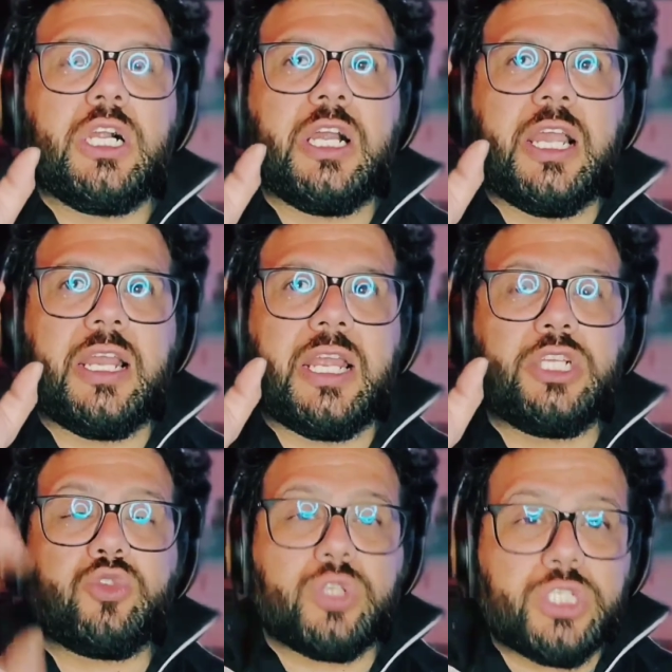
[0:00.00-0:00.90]
uh, and, and
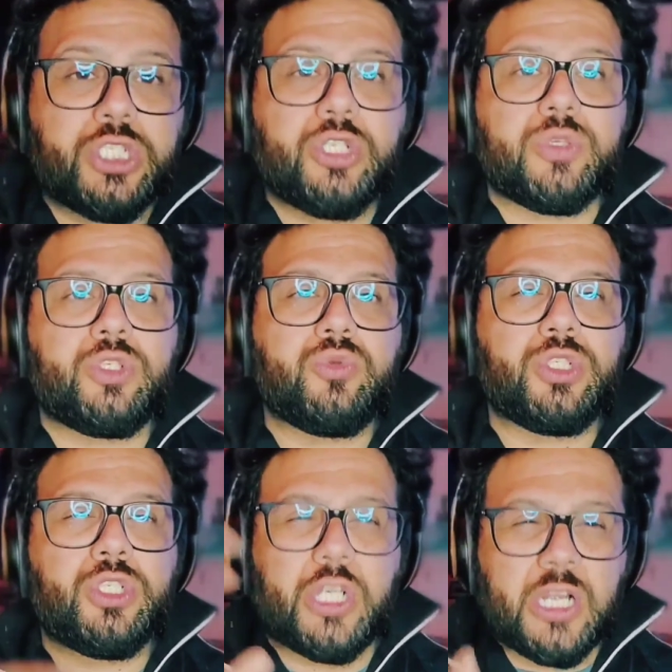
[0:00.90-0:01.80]
trusting your
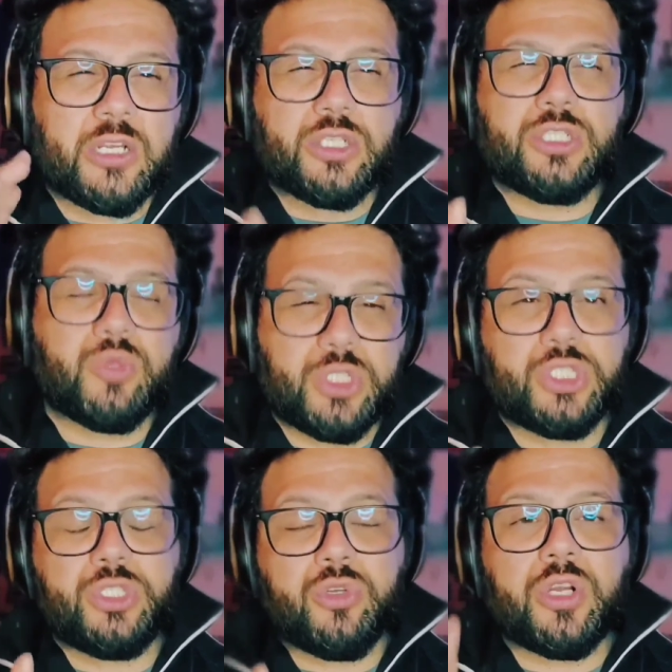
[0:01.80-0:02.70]
intuition, your higher, which
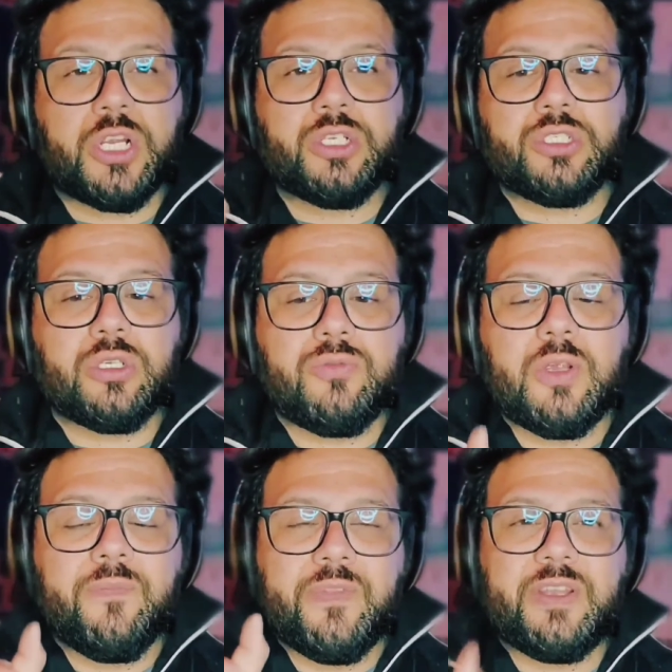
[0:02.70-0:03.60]
is your higher self,
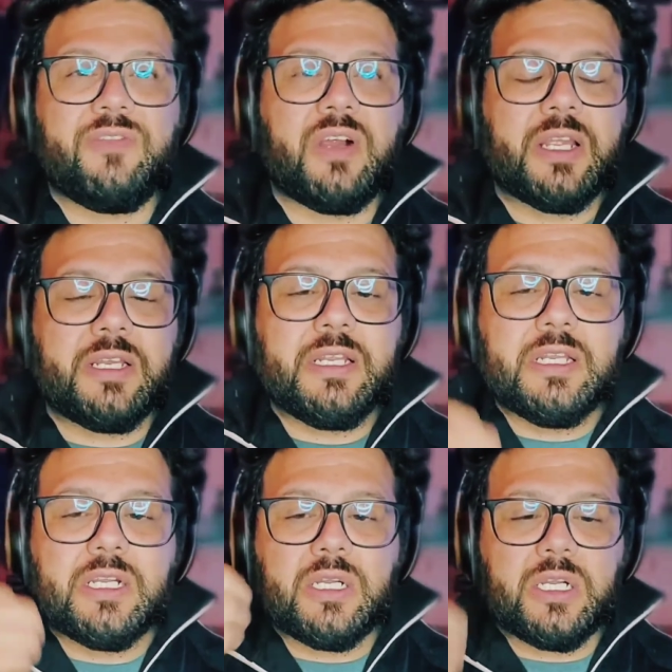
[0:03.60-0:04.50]
the divine
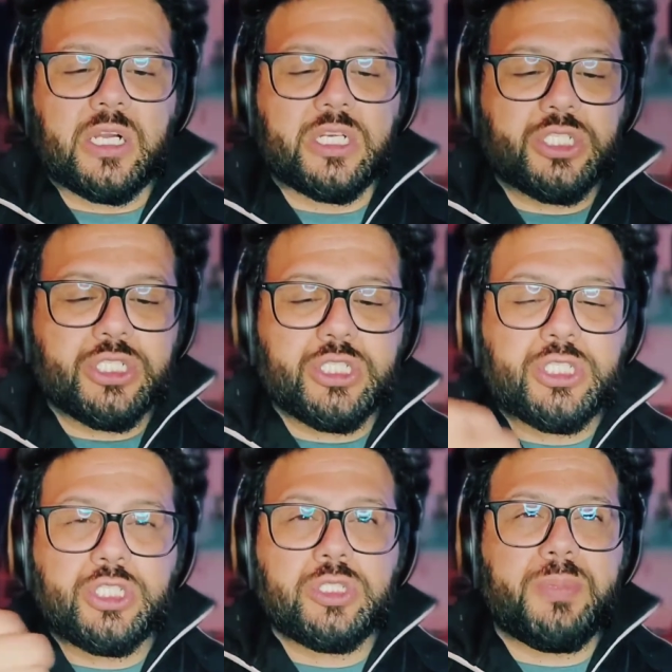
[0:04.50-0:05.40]
consciousness,
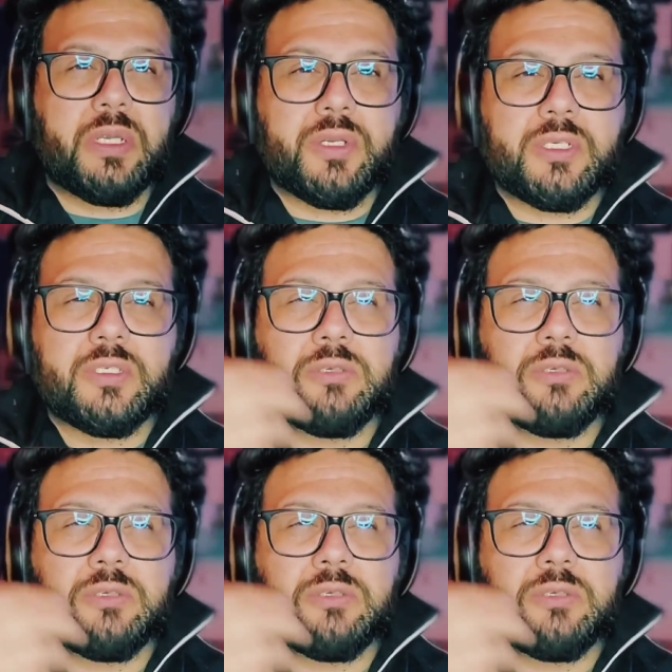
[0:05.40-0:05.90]
spirit,